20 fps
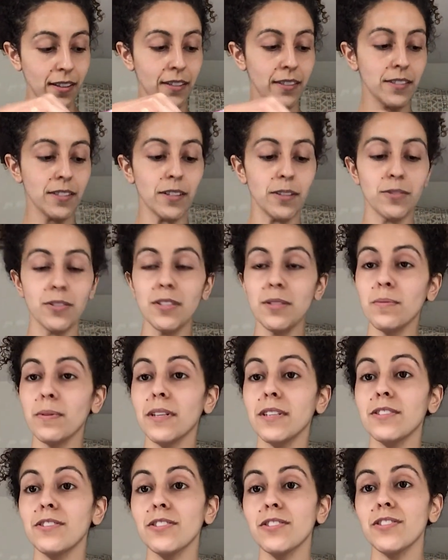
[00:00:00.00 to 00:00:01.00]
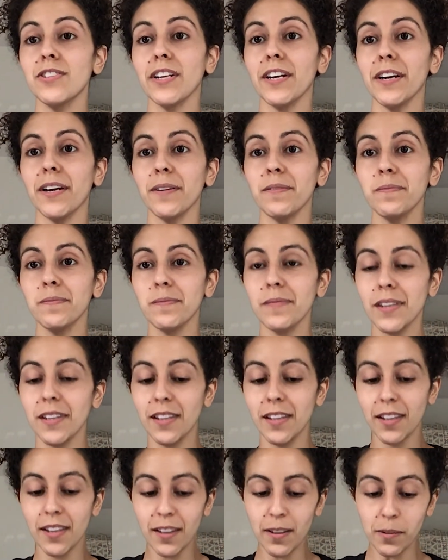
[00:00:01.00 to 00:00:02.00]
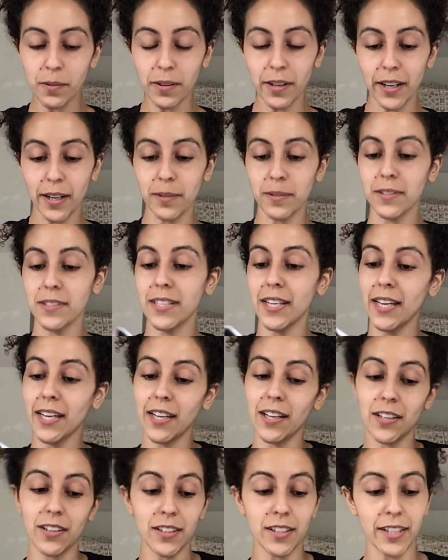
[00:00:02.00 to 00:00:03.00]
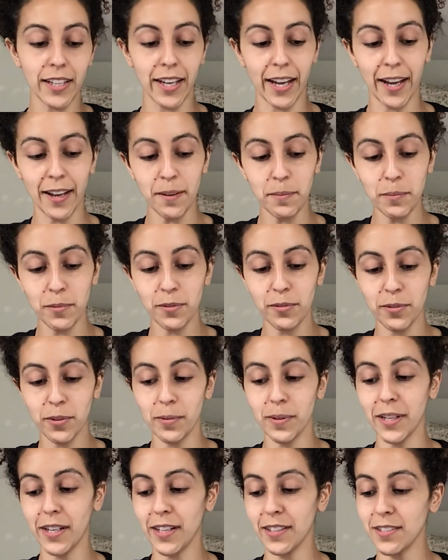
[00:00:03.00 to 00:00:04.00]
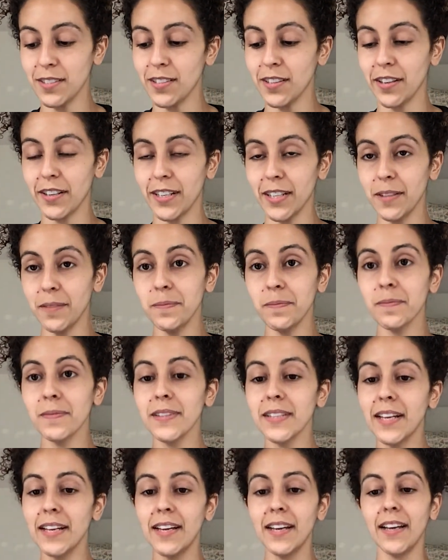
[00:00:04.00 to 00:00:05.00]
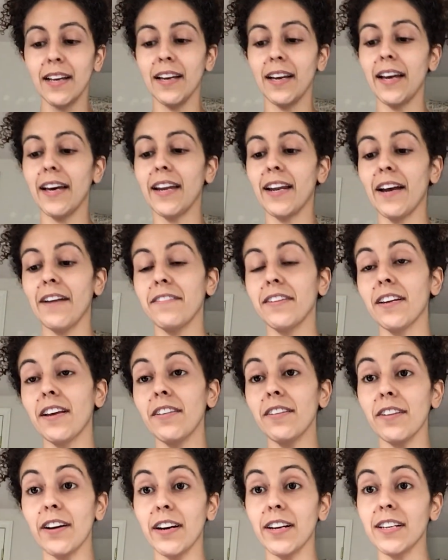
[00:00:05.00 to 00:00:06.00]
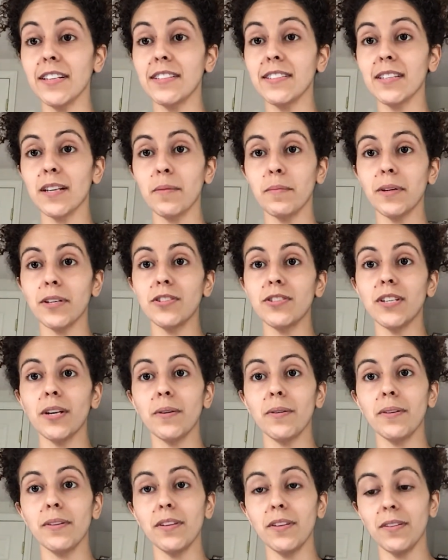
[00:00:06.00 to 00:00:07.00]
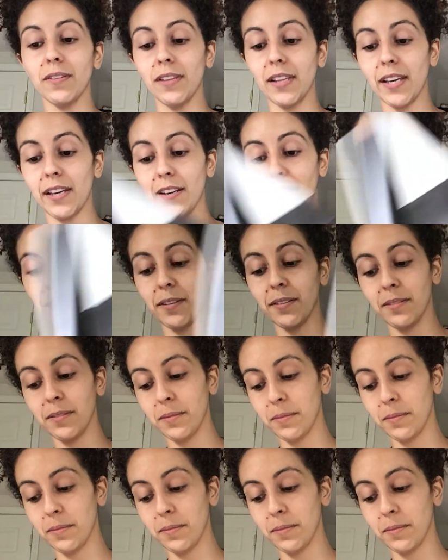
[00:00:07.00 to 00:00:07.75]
So I just wanted to share what I was taking a look at before we got started. And I have another artist that I'm going to share with you later.